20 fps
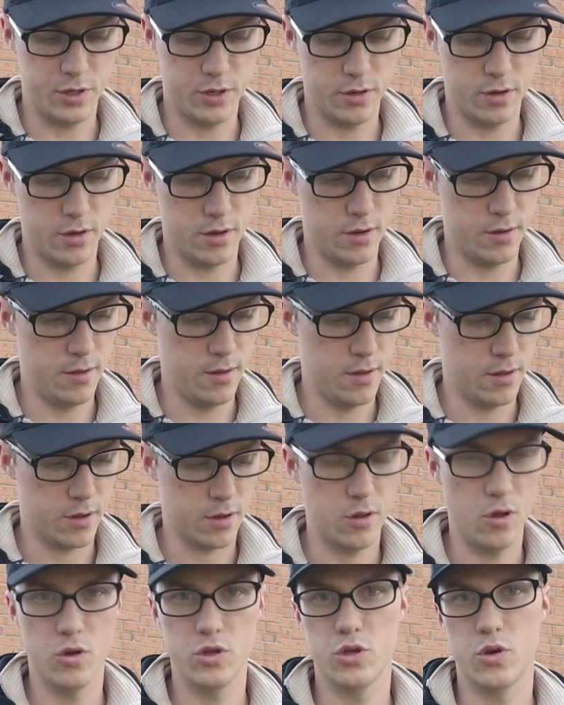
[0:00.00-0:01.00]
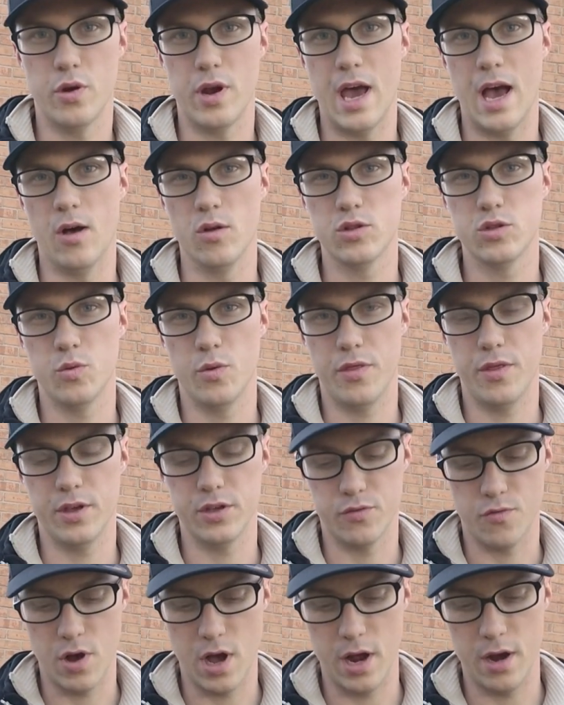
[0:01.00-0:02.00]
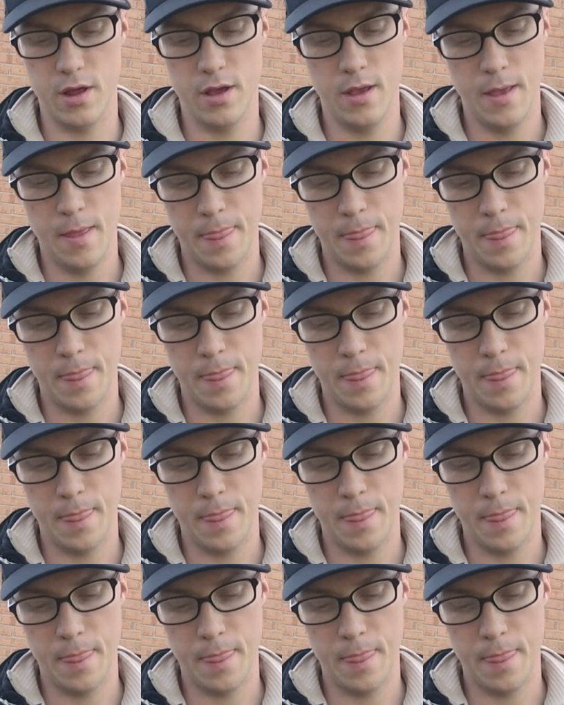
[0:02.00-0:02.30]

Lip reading: to close to an ounce with this rod.